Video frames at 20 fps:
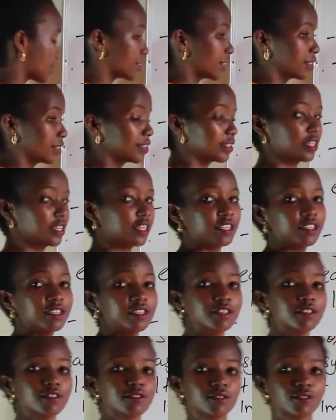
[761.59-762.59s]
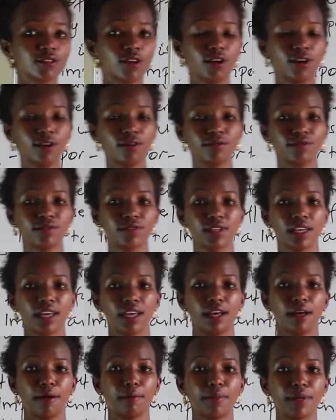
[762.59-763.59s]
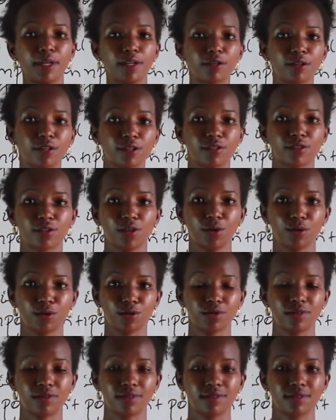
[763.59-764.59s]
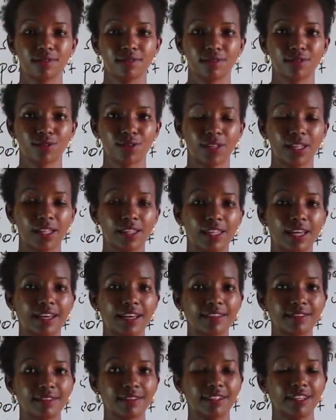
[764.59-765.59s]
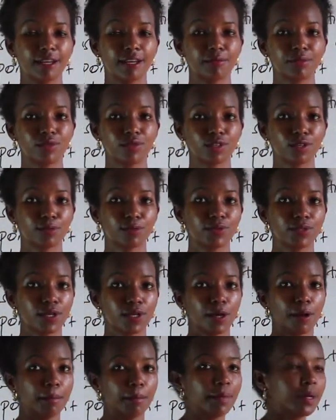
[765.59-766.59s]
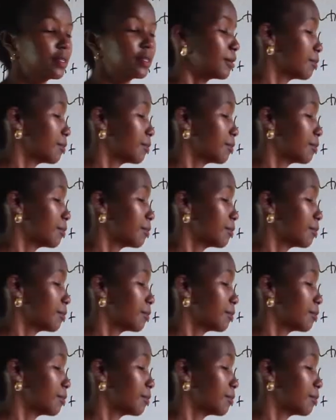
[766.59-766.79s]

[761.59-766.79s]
that it dissolves mineral salts so that they are easily absorbed by the